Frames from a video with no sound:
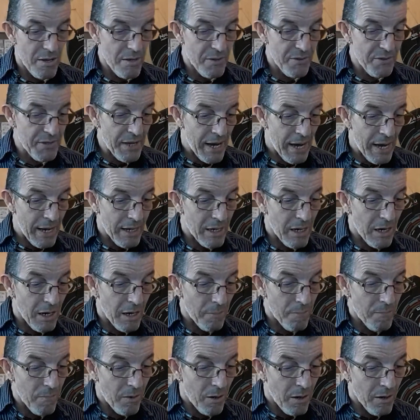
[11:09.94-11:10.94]
that
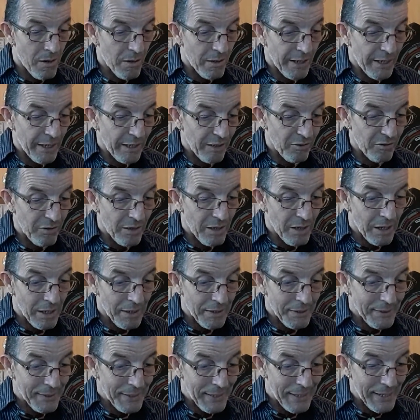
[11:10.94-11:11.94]
is
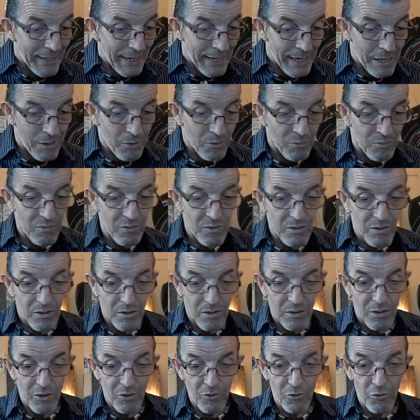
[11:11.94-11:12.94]
an account
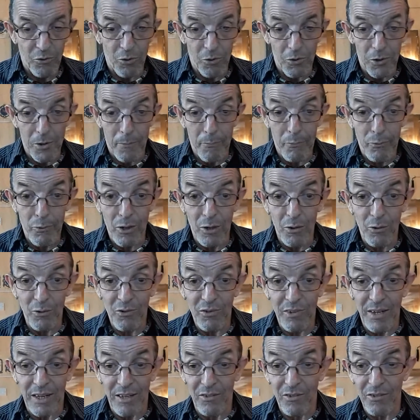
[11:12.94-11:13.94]
to the
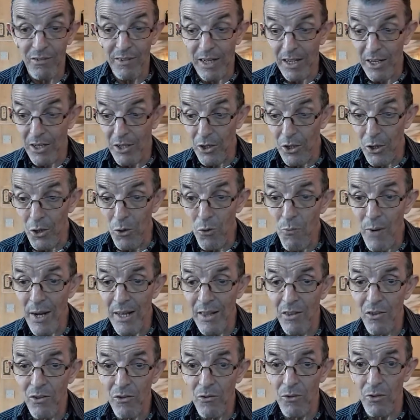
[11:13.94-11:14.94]
process that you
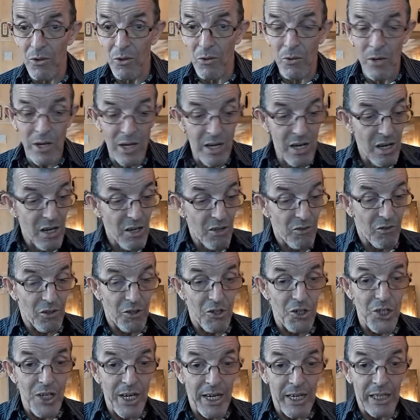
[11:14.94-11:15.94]
went through to
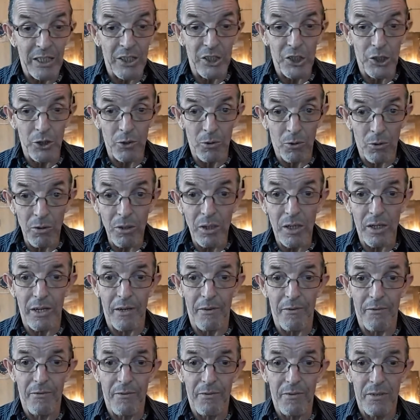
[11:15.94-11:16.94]
change your
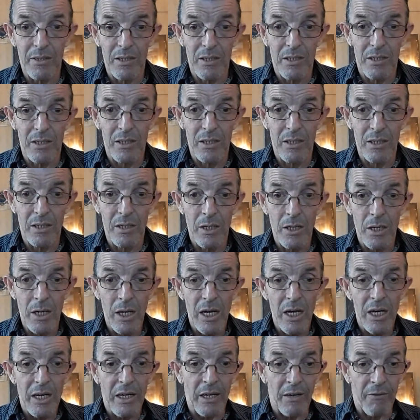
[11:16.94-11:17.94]
life,
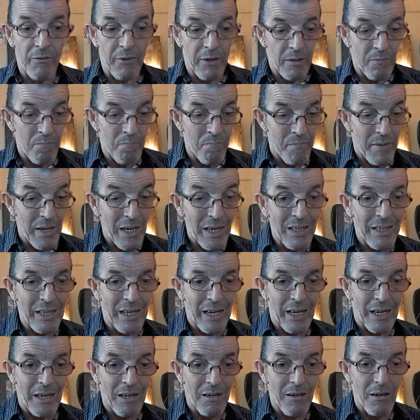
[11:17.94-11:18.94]
giving
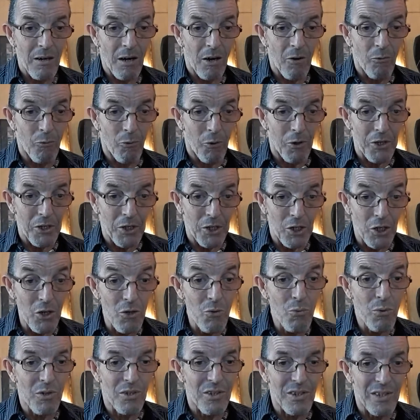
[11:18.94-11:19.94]
meaning of what you
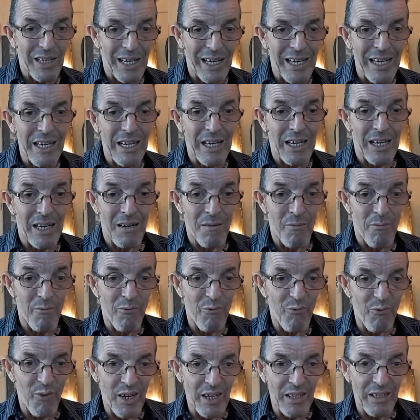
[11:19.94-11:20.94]
were thinking and
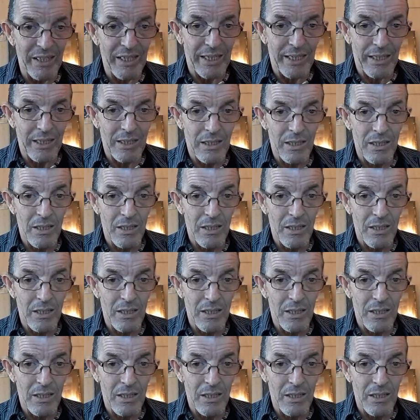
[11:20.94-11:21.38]
feeling,